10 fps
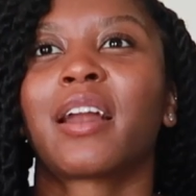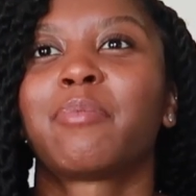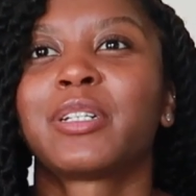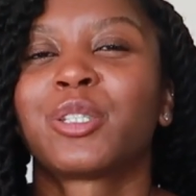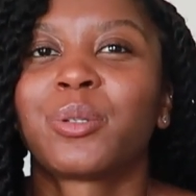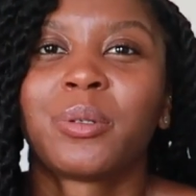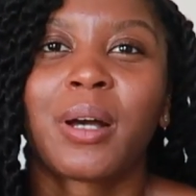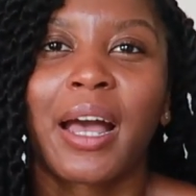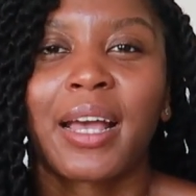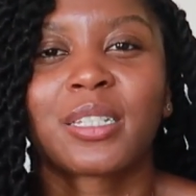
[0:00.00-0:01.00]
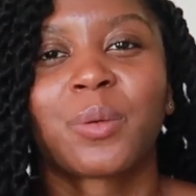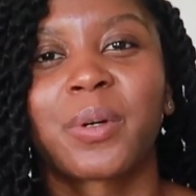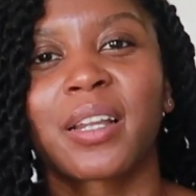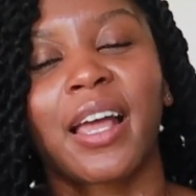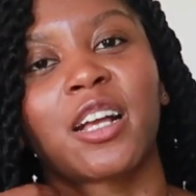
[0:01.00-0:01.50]
I've been to, I had to
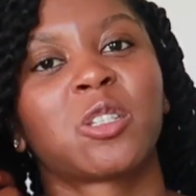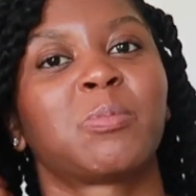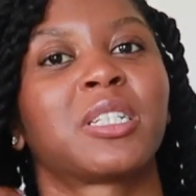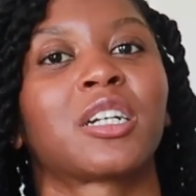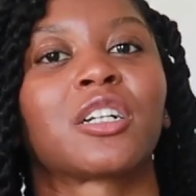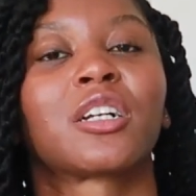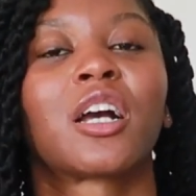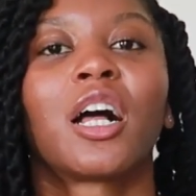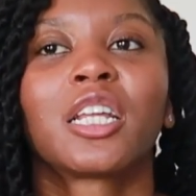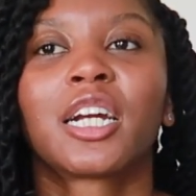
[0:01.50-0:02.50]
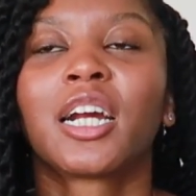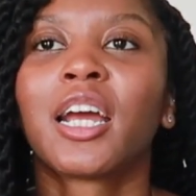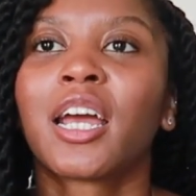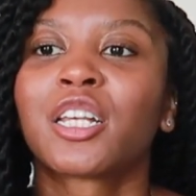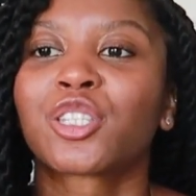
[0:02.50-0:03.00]
wear like a particular color.
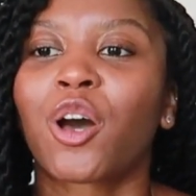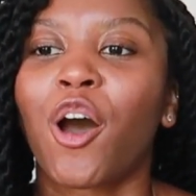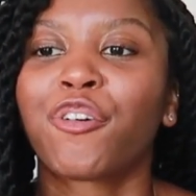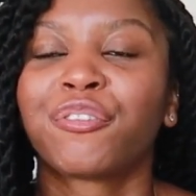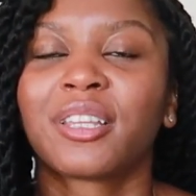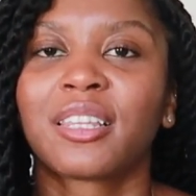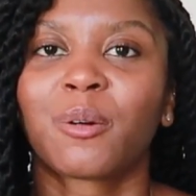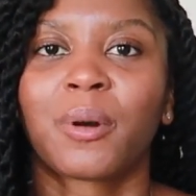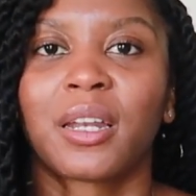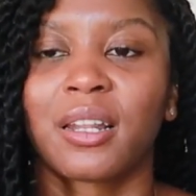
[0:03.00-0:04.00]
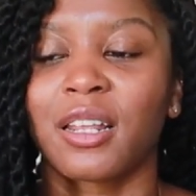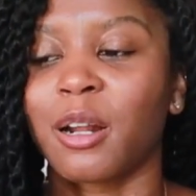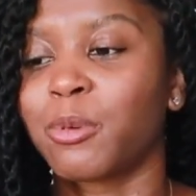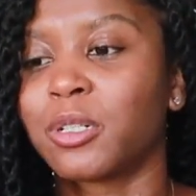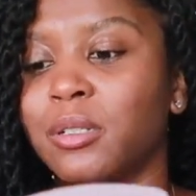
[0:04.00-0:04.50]
So hopefully the wedding that
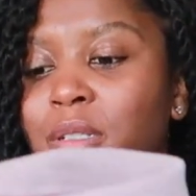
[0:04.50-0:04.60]
I'm going to